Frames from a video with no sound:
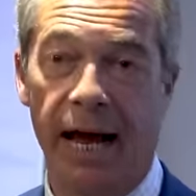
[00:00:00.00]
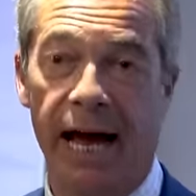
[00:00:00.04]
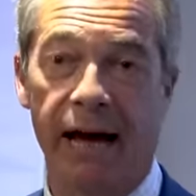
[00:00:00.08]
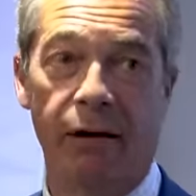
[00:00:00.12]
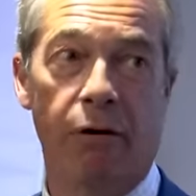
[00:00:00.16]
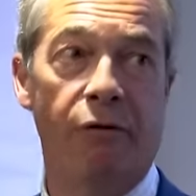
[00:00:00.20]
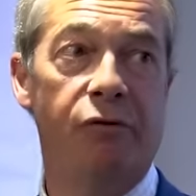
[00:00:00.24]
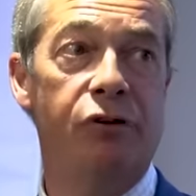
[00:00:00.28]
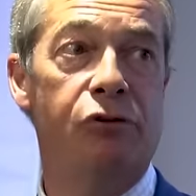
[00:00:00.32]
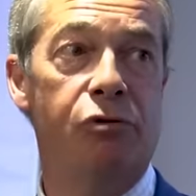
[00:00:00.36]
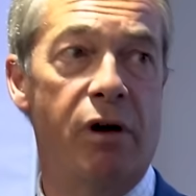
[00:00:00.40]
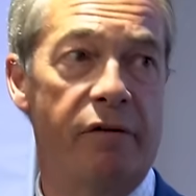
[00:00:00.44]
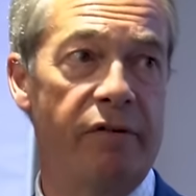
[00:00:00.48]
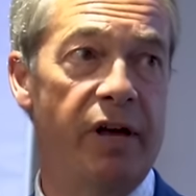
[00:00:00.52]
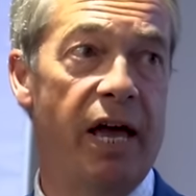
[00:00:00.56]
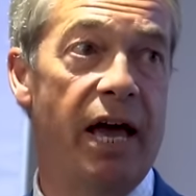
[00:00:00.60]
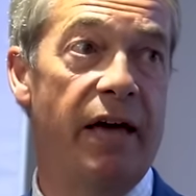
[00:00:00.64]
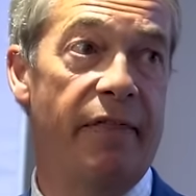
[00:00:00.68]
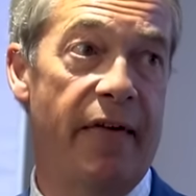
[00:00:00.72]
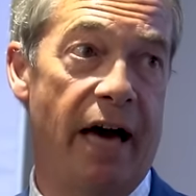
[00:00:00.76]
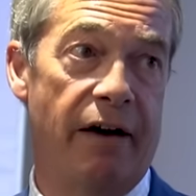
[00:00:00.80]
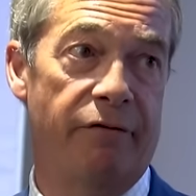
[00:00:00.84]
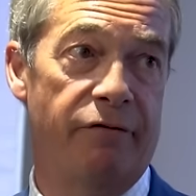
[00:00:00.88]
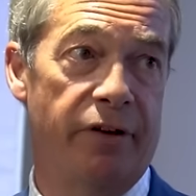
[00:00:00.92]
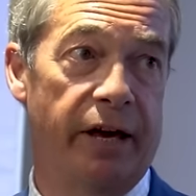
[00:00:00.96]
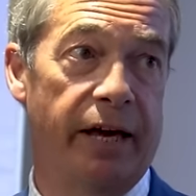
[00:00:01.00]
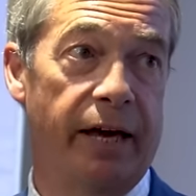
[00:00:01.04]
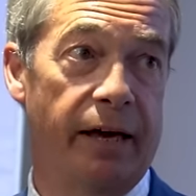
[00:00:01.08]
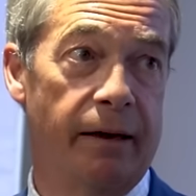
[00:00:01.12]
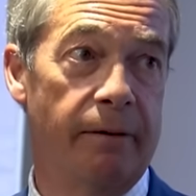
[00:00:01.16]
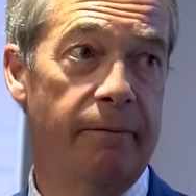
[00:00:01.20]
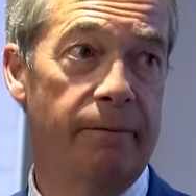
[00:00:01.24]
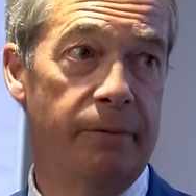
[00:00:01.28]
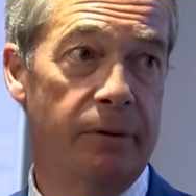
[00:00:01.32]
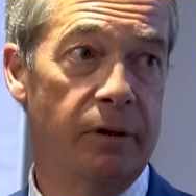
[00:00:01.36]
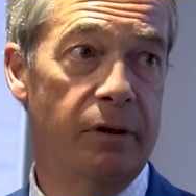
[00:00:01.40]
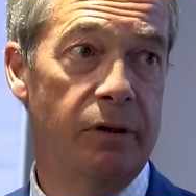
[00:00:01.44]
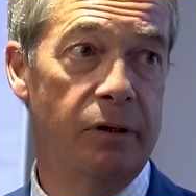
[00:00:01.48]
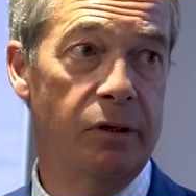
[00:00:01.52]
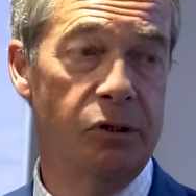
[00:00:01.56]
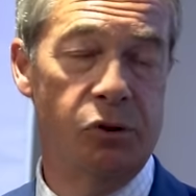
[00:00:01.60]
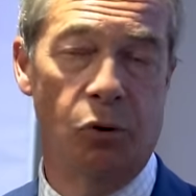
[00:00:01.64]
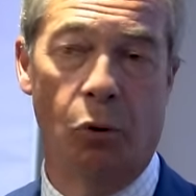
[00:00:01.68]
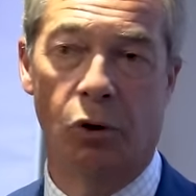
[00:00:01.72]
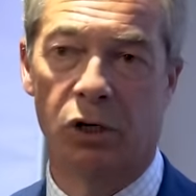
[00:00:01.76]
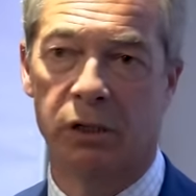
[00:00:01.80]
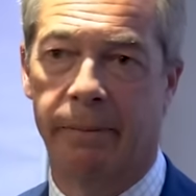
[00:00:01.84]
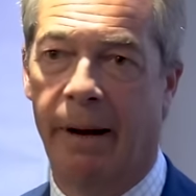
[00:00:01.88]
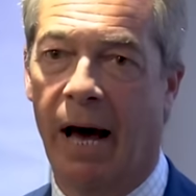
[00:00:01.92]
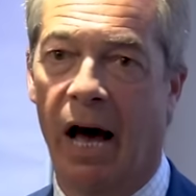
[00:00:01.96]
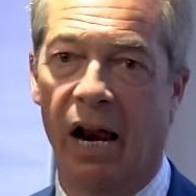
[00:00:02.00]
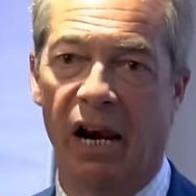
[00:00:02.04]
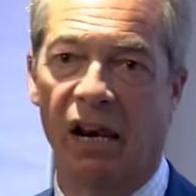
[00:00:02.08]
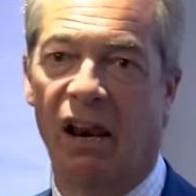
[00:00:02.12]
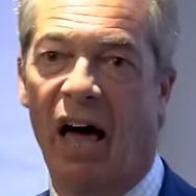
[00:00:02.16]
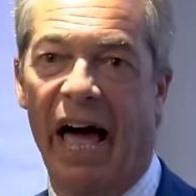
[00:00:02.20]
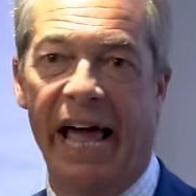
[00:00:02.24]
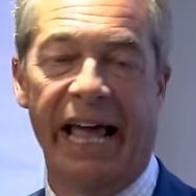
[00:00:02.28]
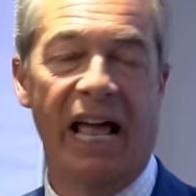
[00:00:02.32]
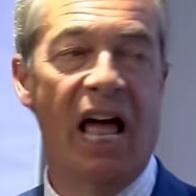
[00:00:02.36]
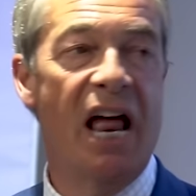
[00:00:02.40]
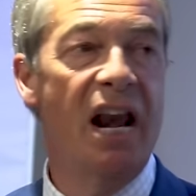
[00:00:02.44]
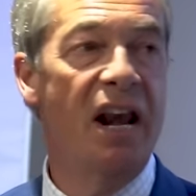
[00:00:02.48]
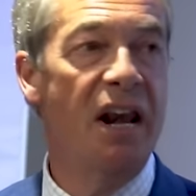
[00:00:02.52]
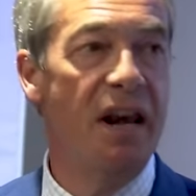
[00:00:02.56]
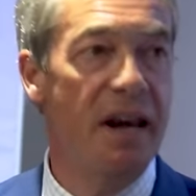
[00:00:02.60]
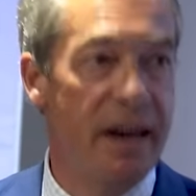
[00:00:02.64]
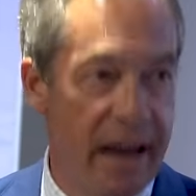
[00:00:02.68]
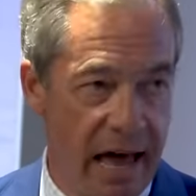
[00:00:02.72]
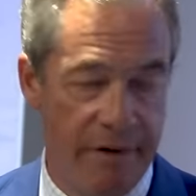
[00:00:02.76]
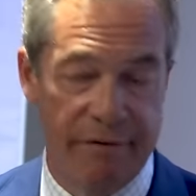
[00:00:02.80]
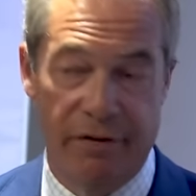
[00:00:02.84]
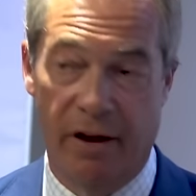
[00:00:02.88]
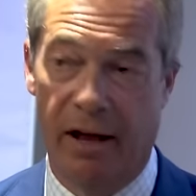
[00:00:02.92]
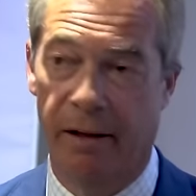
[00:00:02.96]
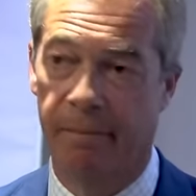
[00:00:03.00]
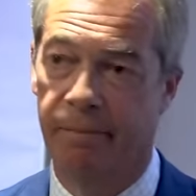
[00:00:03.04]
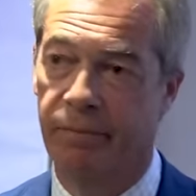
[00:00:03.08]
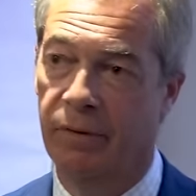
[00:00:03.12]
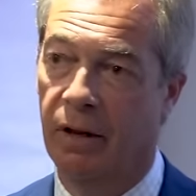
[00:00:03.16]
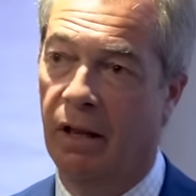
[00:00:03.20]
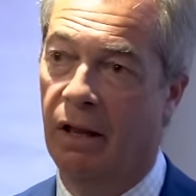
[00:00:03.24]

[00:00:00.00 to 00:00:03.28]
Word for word: How often do we ever hear that figure talked about? Like, never.